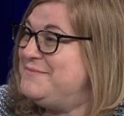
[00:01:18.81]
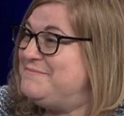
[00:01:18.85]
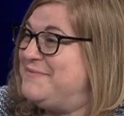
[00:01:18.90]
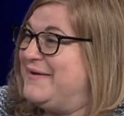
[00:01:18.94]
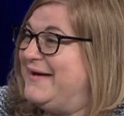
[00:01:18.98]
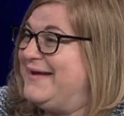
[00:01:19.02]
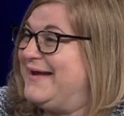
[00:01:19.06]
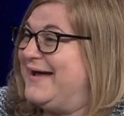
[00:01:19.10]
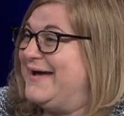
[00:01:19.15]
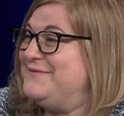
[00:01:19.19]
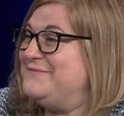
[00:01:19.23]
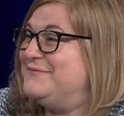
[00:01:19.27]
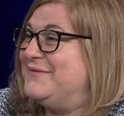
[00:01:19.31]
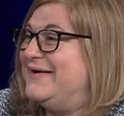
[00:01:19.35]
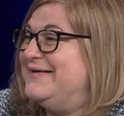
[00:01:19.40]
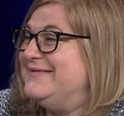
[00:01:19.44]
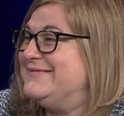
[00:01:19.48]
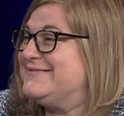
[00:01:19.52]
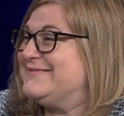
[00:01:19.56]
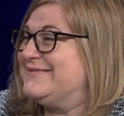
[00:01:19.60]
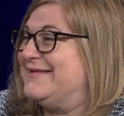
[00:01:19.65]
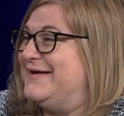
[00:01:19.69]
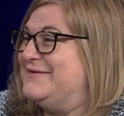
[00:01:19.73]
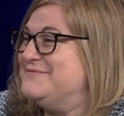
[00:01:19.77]
but I was
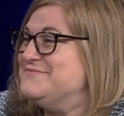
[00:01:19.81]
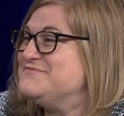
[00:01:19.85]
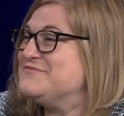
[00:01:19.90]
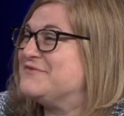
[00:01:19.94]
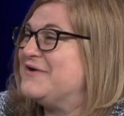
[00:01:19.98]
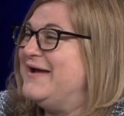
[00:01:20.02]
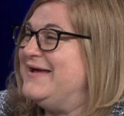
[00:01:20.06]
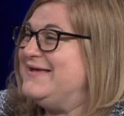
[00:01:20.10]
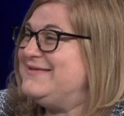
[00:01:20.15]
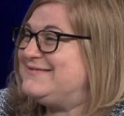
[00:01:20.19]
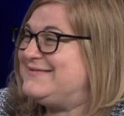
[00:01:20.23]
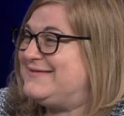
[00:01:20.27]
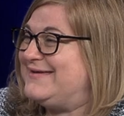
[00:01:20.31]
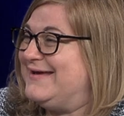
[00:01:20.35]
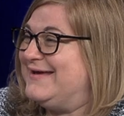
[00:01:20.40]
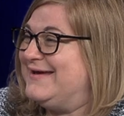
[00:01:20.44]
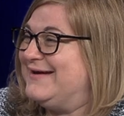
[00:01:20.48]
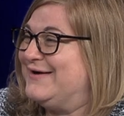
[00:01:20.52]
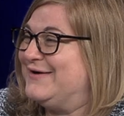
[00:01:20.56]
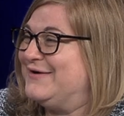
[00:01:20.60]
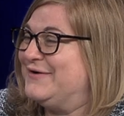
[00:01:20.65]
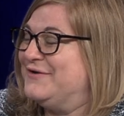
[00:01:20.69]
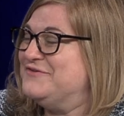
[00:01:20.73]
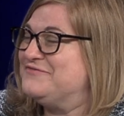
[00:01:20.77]
um, raised
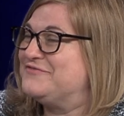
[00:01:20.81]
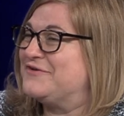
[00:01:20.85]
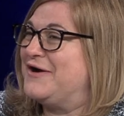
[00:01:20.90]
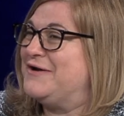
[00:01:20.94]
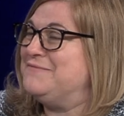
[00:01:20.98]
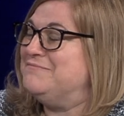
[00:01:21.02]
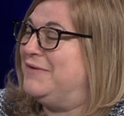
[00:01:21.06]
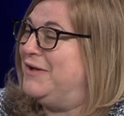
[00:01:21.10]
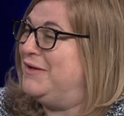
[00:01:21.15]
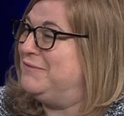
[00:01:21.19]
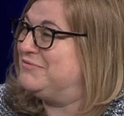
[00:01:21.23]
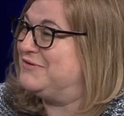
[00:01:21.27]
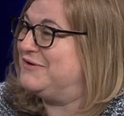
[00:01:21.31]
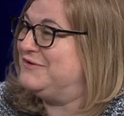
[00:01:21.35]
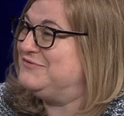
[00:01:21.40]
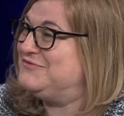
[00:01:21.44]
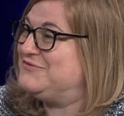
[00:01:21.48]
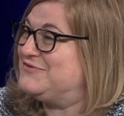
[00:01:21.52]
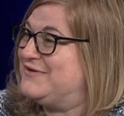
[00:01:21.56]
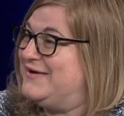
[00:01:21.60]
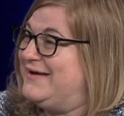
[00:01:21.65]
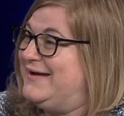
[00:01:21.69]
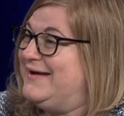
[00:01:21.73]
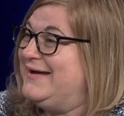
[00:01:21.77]
here over on Marlborough
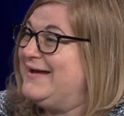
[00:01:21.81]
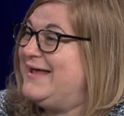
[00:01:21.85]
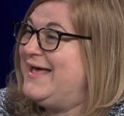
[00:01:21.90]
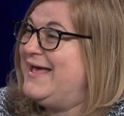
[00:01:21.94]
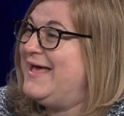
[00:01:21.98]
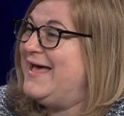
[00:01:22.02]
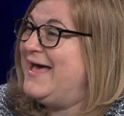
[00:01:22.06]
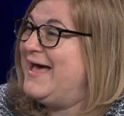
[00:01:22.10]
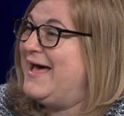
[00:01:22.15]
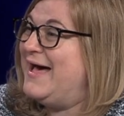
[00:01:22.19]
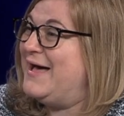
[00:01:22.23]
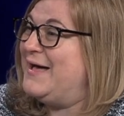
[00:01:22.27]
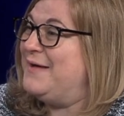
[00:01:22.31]
Street, mm -hmm.